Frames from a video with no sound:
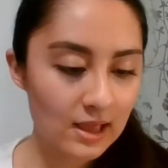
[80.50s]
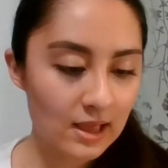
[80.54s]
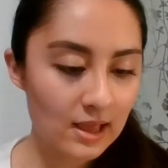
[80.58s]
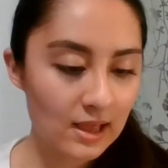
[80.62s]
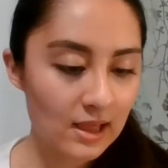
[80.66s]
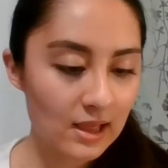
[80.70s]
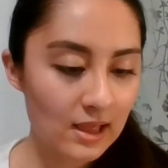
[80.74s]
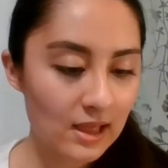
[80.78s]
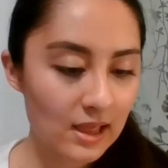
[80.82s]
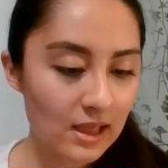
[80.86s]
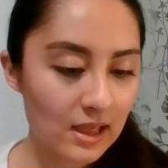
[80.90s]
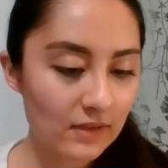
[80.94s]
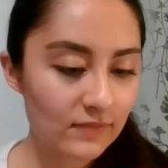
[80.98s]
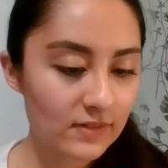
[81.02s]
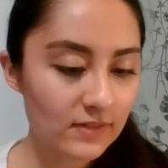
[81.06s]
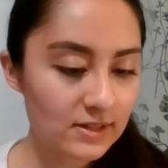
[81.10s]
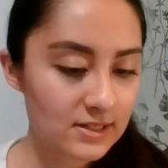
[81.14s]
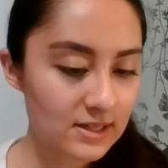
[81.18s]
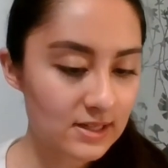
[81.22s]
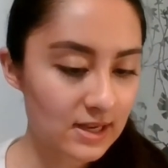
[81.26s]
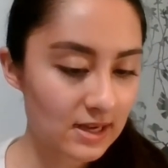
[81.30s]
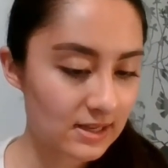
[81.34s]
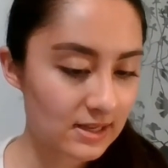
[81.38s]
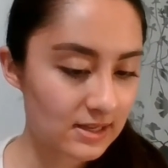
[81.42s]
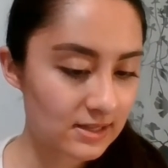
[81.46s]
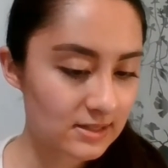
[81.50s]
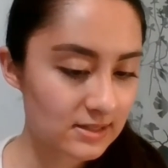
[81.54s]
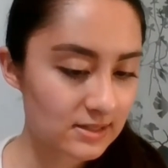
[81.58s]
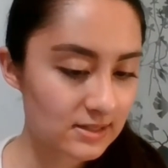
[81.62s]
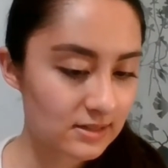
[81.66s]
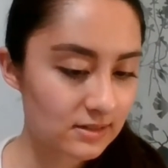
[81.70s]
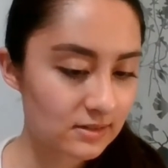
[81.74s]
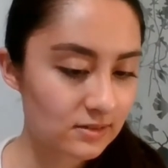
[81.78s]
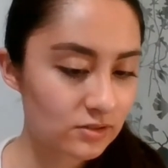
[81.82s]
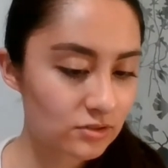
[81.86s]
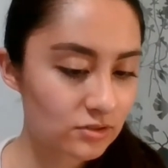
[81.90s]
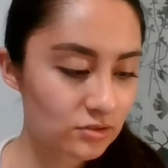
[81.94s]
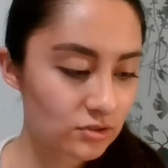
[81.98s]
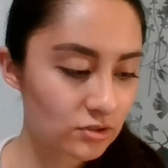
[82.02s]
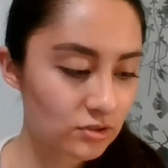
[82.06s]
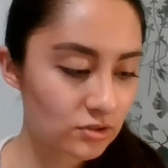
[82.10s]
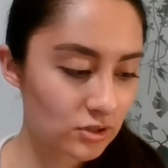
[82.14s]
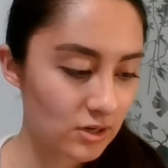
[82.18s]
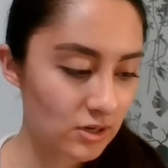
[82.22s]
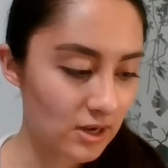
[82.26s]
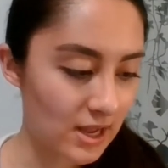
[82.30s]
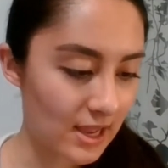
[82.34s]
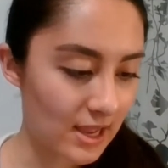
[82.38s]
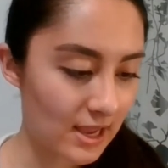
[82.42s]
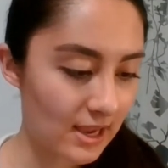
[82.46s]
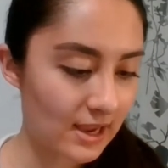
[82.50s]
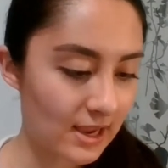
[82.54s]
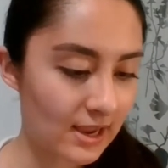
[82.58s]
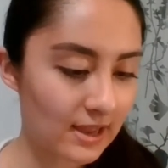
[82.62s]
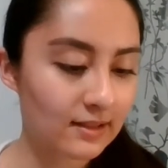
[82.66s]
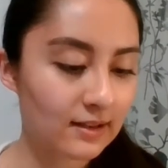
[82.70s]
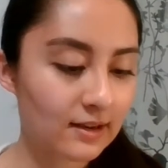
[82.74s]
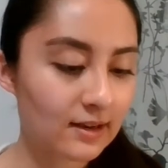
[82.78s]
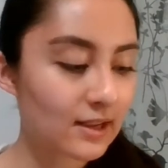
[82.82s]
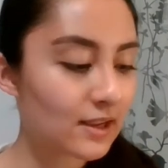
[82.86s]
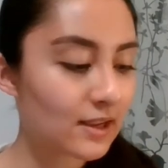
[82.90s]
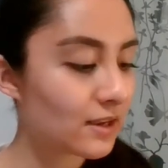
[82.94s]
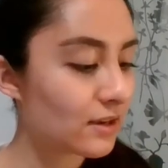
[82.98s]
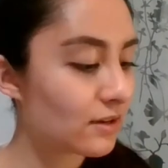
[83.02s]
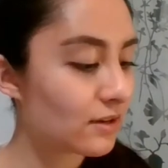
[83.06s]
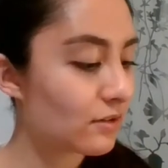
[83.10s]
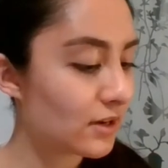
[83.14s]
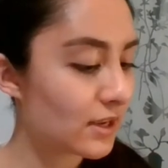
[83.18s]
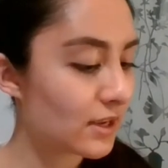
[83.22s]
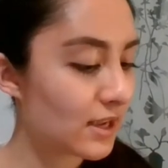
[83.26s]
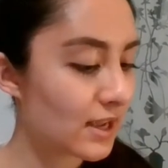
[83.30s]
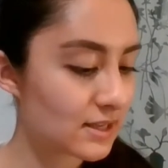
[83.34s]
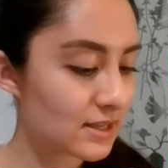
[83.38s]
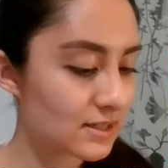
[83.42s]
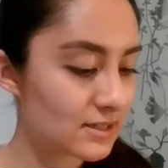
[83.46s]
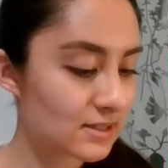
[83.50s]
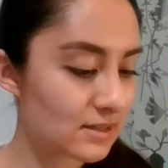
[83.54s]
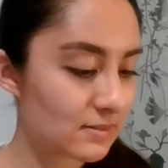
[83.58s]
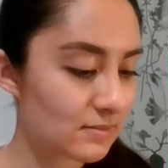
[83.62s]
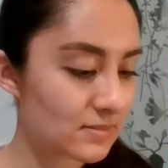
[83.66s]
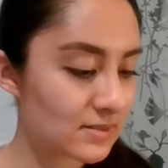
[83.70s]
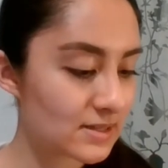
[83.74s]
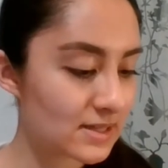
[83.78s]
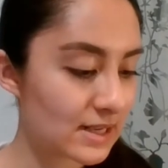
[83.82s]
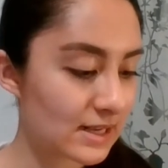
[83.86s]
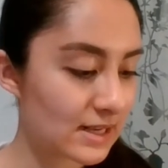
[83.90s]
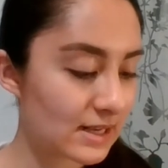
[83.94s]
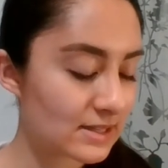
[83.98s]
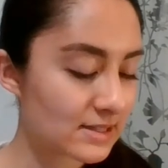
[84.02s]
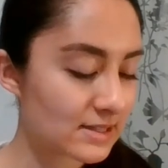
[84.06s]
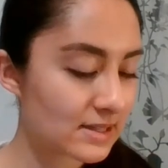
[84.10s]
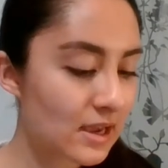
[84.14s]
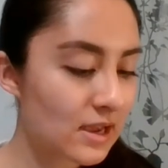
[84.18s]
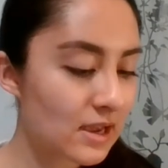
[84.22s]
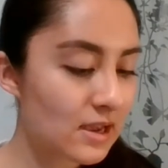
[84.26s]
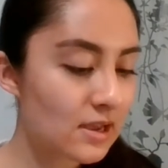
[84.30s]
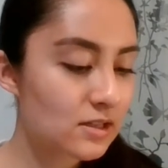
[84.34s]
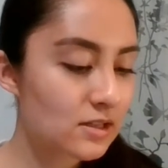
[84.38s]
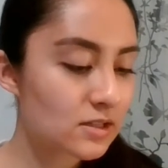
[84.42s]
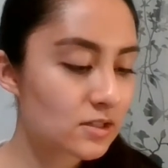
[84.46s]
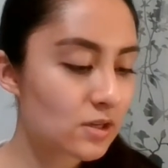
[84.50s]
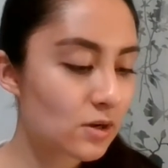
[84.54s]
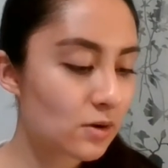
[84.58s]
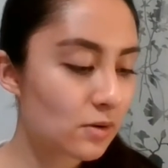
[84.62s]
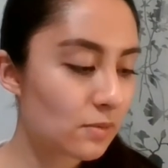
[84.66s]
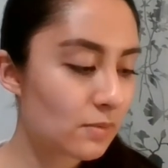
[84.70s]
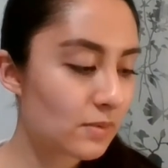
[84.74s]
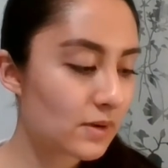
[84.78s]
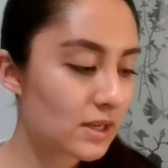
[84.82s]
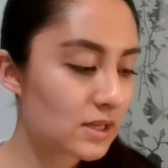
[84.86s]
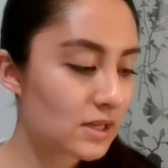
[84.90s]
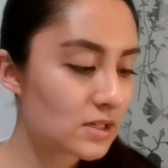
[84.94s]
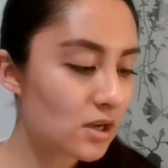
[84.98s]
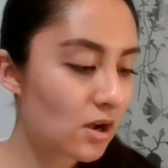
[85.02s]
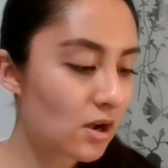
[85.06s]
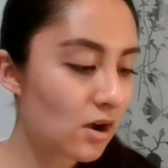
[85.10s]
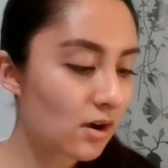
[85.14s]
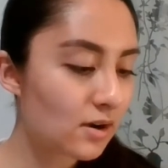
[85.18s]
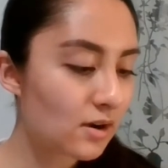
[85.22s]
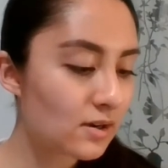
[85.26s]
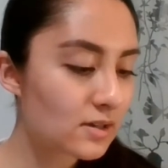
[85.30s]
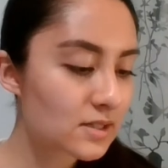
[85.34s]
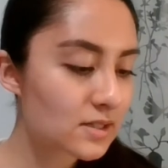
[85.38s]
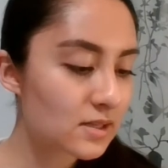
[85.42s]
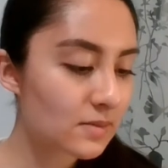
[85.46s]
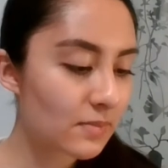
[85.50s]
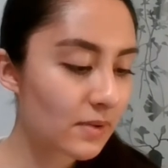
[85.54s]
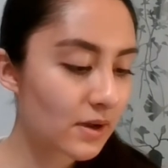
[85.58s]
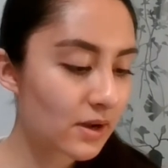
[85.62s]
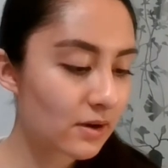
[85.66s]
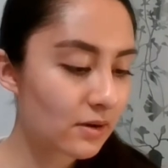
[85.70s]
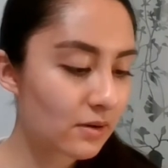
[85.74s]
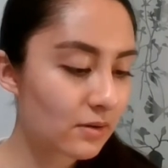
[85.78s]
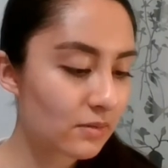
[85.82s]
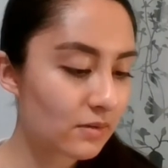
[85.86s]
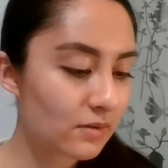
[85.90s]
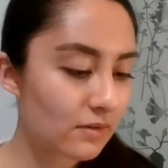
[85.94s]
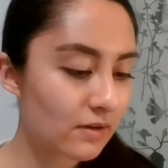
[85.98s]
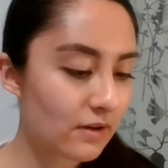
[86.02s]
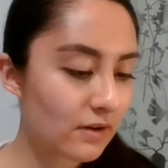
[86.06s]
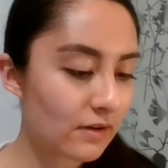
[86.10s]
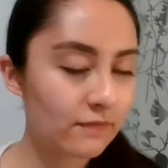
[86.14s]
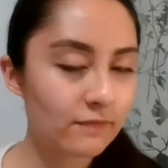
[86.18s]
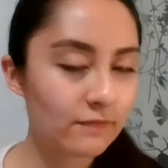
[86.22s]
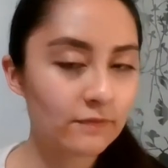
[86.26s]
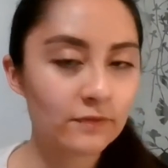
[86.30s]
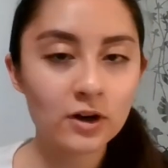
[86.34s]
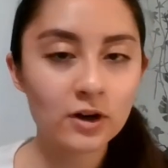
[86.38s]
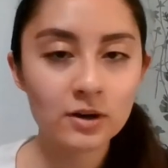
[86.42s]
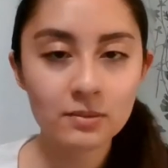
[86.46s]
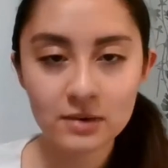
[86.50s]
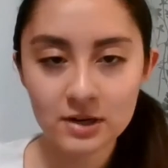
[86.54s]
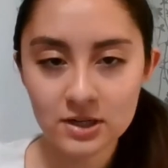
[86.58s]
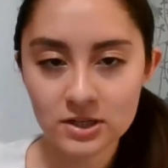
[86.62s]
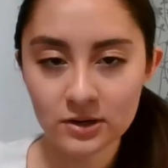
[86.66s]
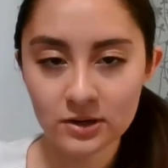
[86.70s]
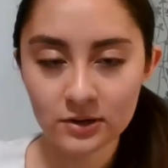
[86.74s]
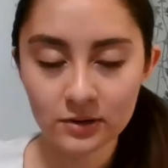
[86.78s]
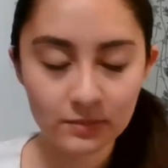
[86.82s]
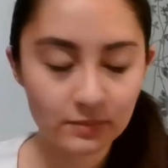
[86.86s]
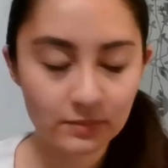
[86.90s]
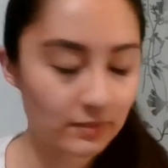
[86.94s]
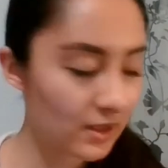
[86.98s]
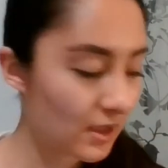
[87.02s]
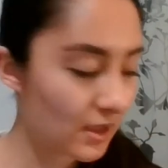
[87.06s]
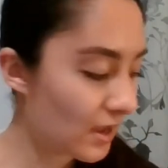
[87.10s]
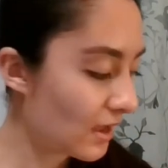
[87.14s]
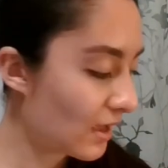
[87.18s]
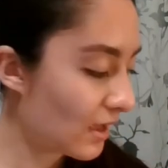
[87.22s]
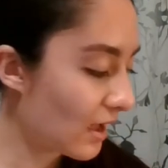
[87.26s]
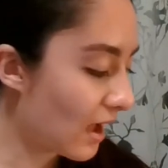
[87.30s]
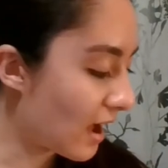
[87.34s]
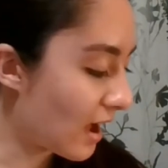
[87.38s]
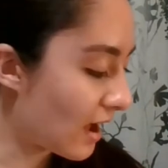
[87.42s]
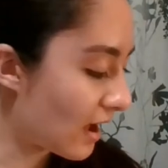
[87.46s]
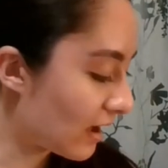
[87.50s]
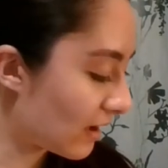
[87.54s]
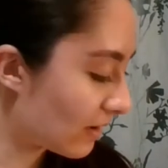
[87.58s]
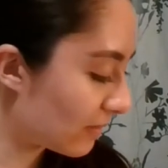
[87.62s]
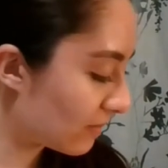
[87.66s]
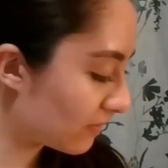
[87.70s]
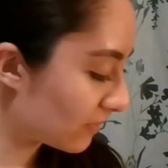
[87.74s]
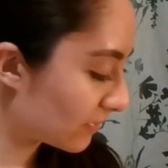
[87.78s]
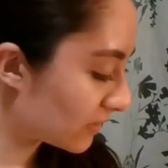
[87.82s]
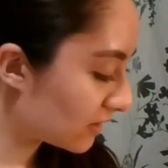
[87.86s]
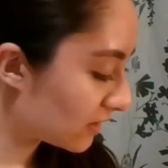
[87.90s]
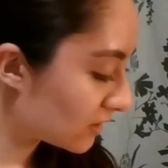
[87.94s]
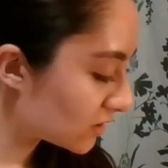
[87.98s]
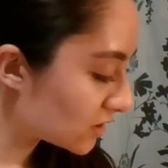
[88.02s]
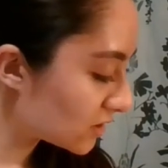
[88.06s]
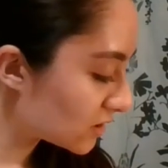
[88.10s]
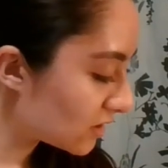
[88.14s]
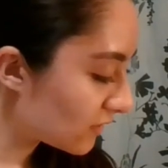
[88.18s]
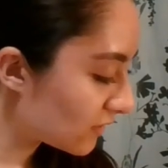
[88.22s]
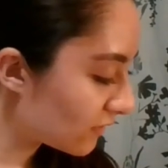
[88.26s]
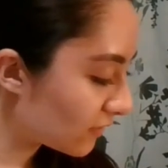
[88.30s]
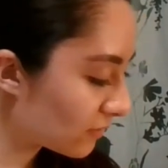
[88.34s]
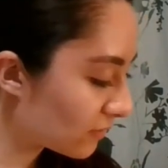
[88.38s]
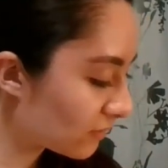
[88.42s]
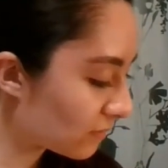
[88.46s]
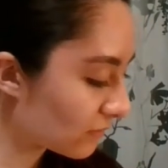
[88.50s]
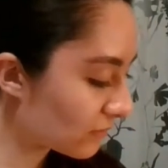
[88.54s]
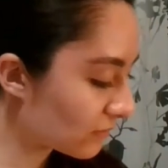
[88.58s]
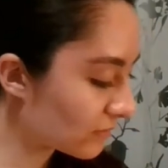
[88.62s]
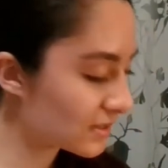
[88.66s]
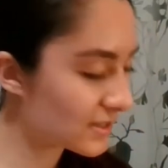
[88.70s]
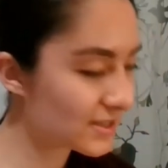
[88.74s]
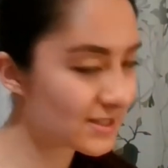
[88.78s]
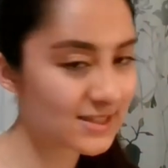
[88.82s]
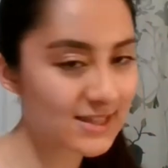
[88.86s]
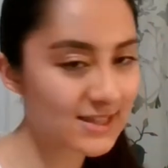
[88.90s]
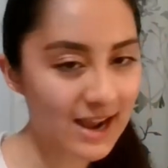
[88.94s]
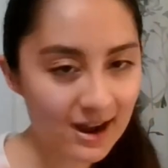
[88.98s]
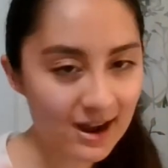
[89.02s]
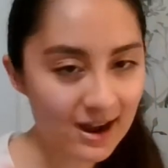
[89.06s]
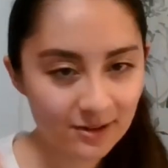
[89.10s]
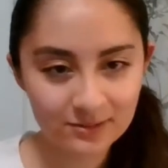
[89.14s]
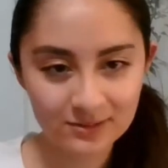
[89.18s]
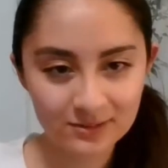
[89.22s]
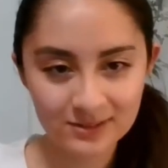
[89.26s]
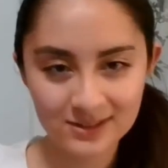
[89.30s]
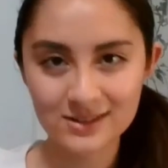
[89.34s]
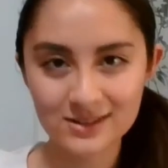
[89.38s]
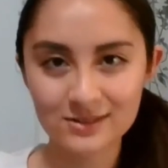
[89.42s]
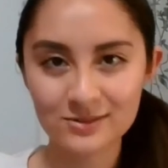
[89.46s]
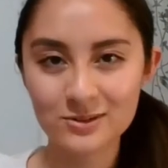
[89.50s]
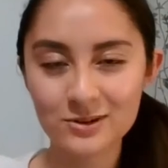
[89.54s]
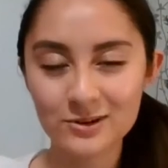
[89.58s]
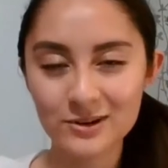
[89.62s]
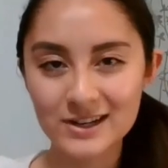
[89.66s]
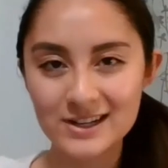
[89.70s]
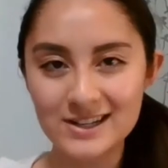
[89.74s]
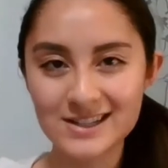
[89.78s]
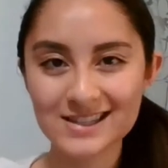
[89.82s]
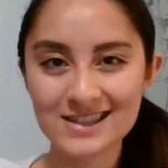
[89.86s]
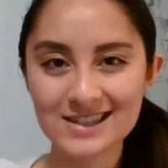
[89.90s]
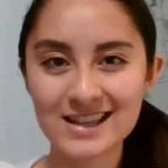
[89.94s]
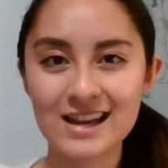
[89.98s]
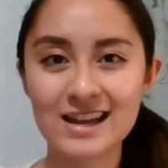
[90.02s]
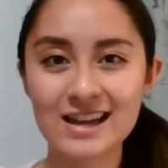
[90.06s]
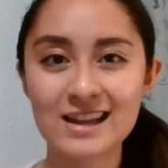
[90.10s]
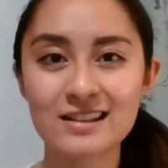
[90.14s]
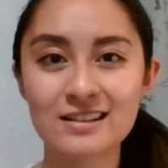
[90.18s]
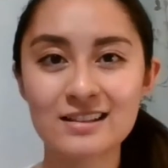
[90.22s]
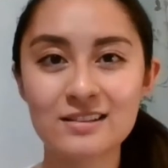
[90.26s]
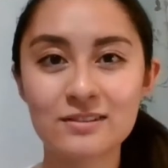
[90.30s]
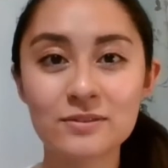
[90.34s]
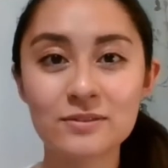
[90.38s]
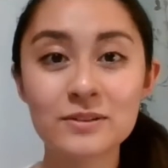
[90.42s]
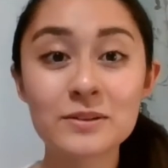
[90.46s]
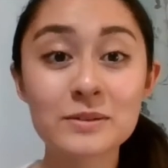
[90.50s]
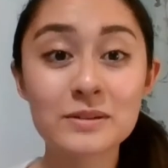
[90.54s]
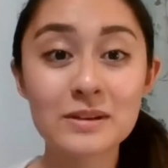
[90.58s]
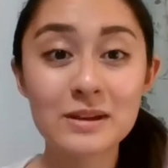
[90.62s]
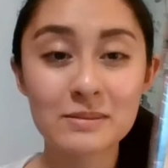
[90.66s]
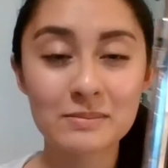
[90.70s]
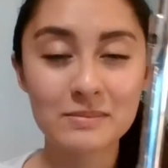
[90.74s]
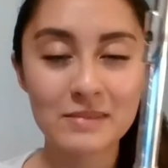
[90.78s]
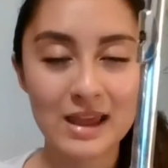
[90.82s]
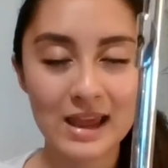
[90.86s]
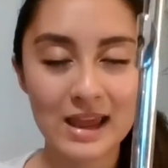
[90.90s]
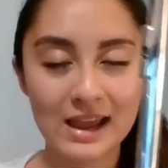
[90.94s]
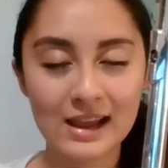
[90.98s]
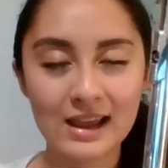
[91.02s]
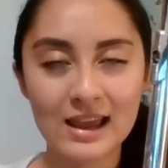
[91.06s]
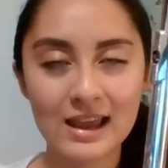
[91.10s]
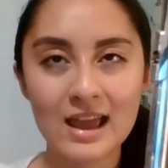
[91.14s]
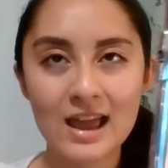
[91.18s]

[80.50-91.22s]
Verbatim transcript: If it does, try. And then here he has them sings. So when he talks about a firmer tone, um, there's different sounds, of course, that the flute can make.